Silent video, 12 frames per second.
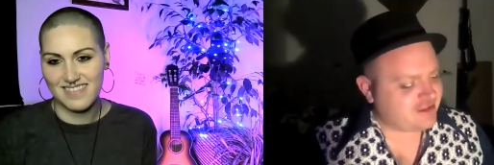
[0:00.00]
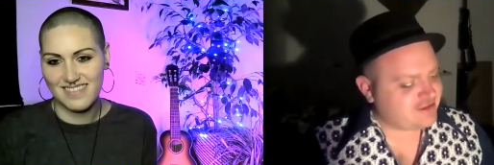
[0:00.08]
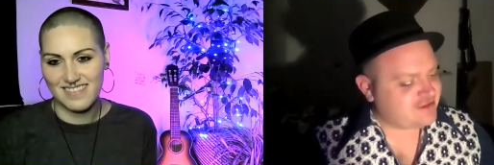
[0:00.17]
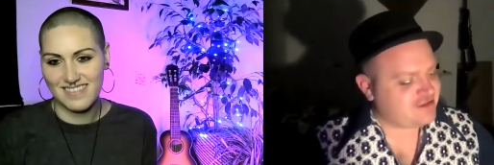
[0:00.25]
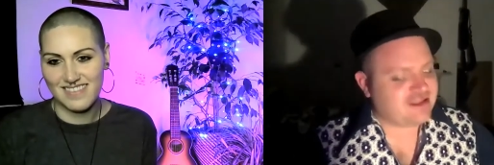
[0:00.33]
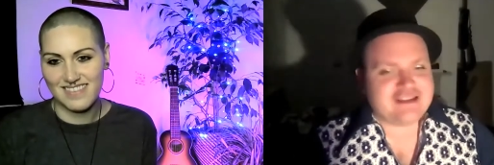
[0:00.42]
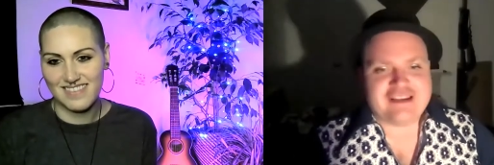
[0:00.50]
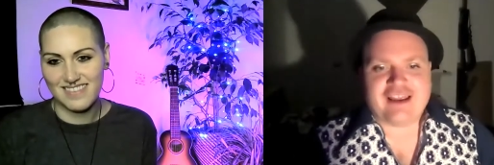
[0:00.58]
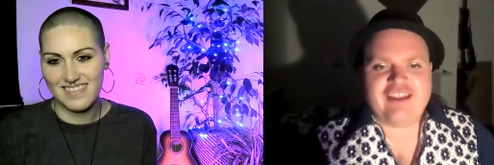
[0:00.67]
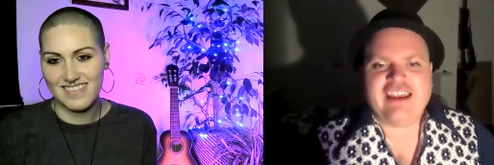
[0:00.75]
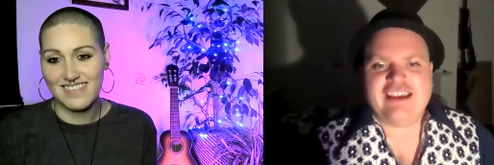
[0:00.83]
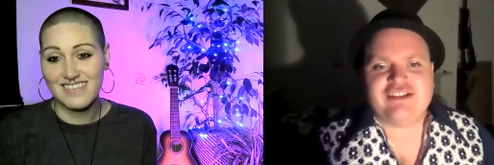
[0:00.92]
Speaker 1: That's uh, I
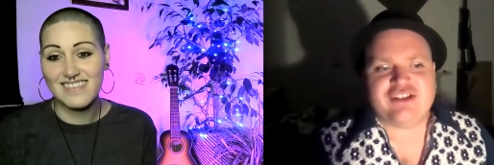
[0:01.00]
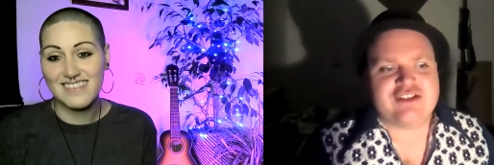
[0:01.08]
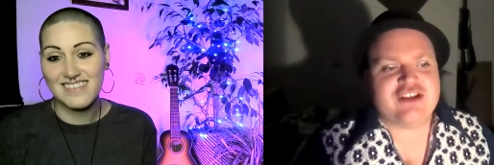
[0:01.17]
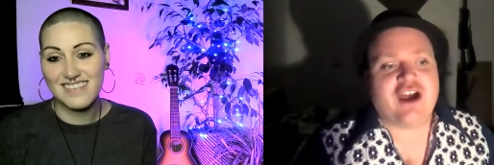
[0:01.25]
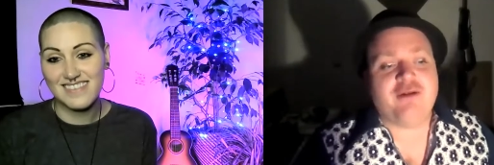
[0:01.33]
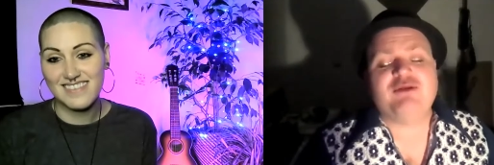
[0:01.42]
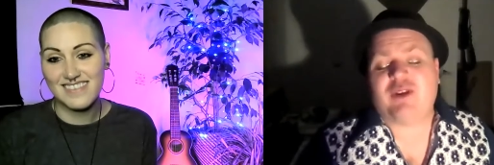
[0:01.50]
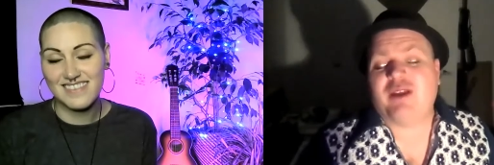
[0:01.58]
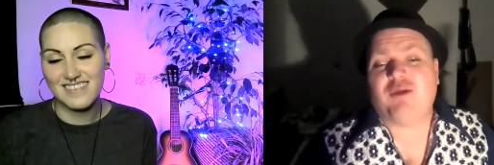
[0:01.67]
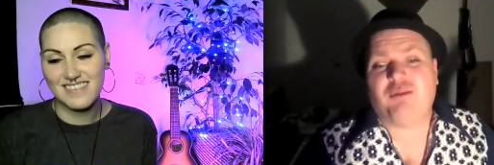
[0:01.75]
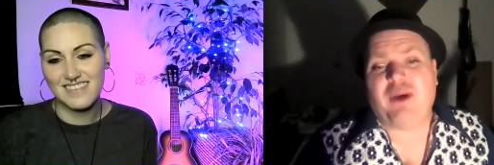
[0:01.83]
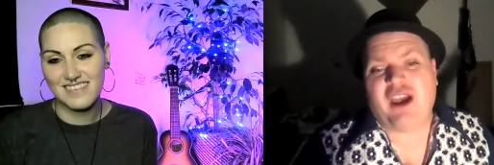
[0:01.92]
think it's just times when
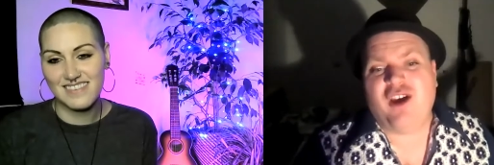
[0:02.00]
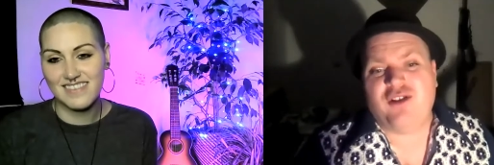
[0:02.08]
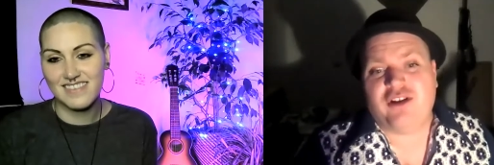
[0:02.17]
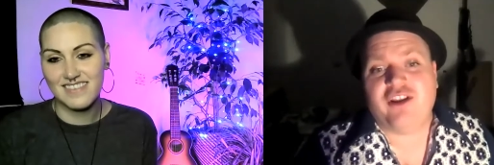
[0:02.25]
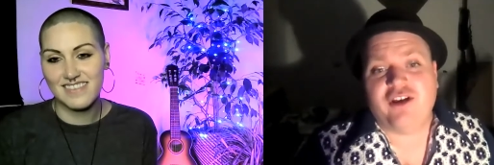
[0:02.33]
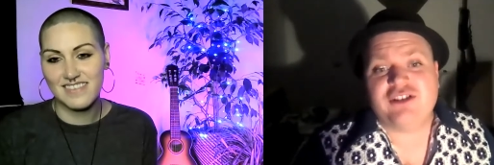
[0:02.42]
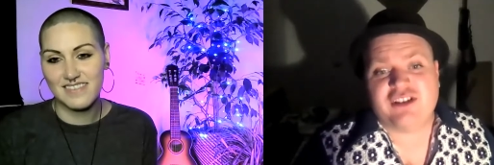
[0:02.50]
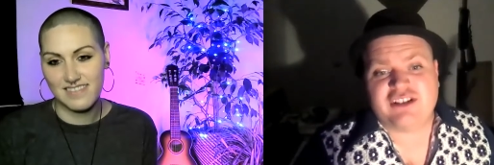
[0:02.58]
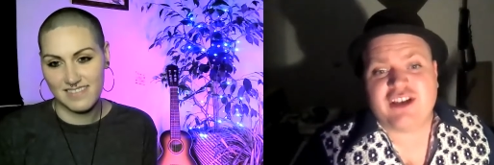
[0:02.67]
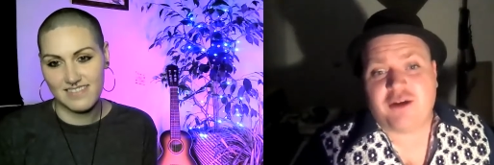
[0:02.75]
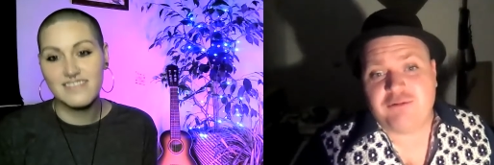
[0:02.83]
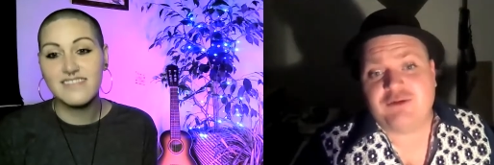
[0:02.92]
I'm on my own, and those are the
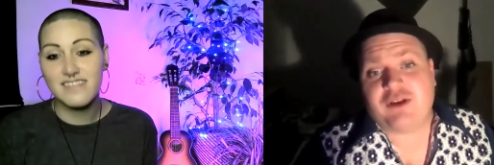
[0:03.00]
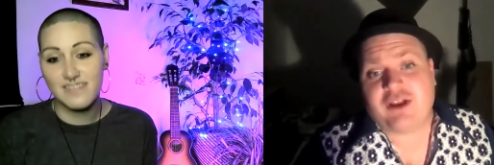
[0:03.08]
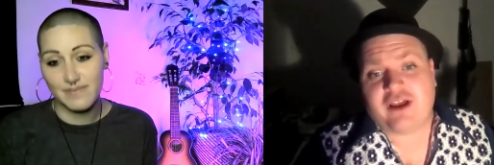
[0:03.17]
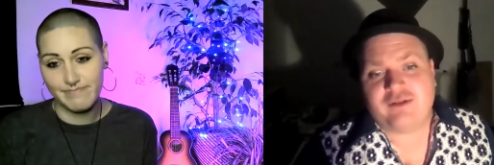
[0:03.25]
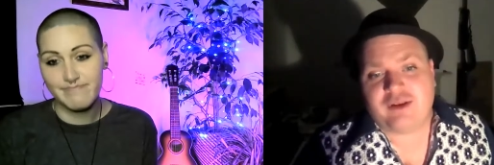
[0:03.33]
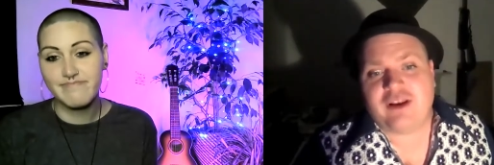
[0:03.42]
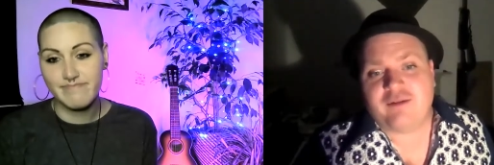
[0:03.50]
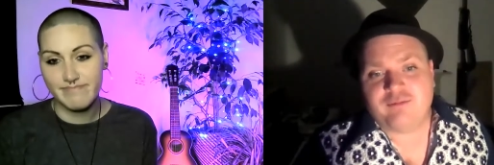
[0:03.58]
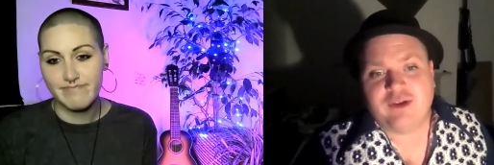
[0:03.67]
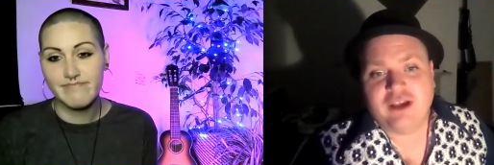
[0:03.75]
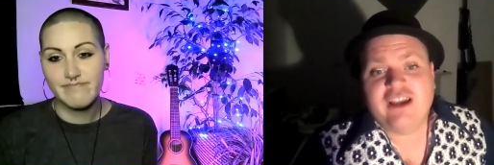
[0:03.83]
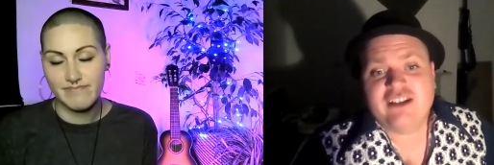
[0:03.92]
times when, I, when
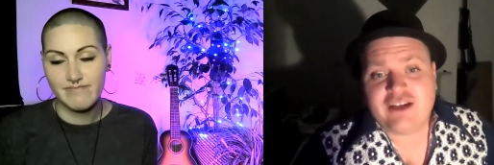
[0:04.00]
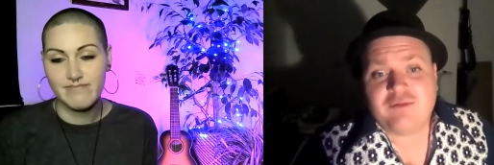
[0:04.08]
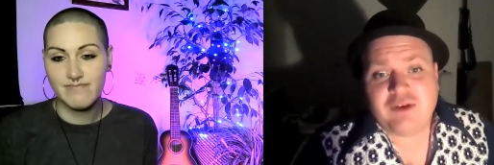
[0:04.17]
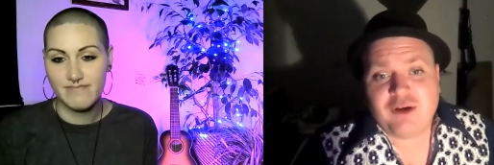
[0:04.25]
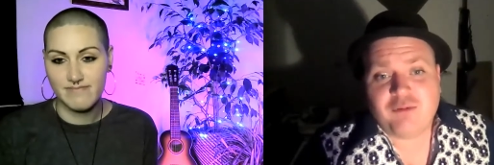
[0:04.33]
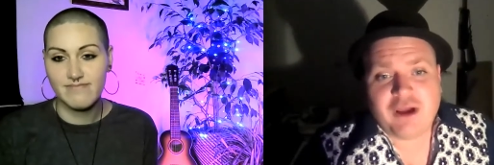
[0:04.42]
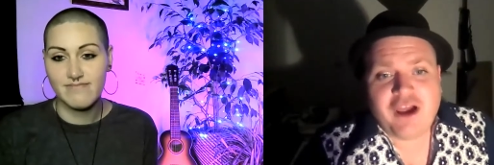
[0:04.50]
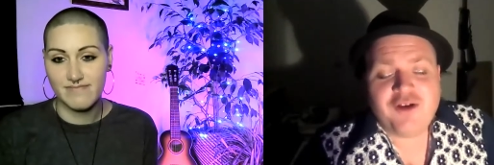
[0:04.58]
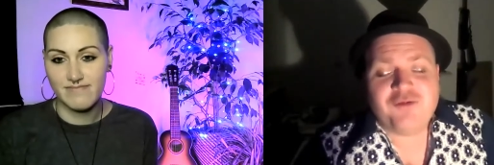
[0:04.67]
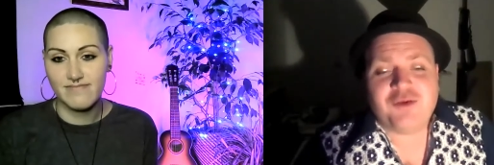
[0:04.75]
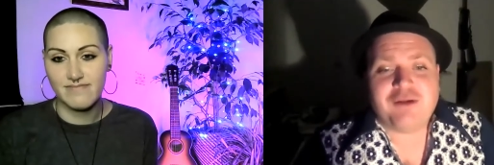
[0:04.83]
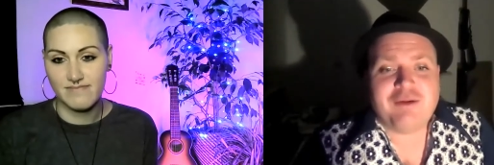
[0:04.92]
I'm generally on my
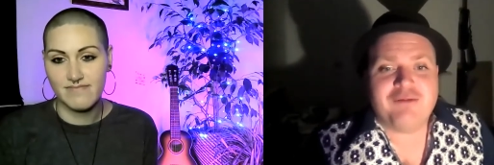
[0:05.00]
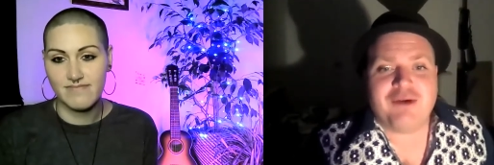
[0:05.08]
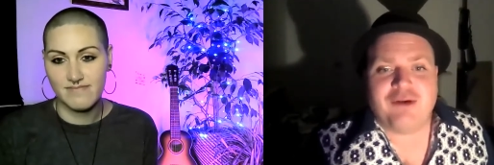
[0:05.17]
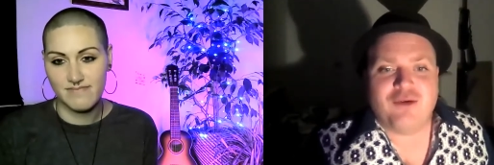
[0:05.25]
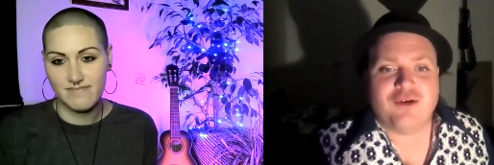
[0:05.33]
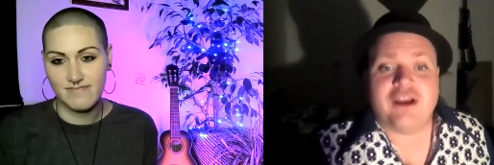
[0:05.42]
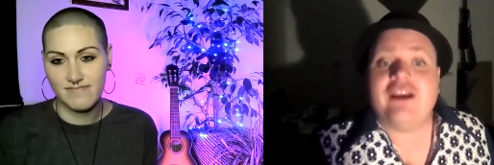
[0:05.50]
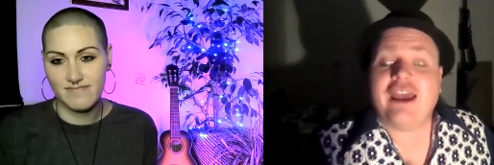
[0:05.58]
own when I'm out and about walking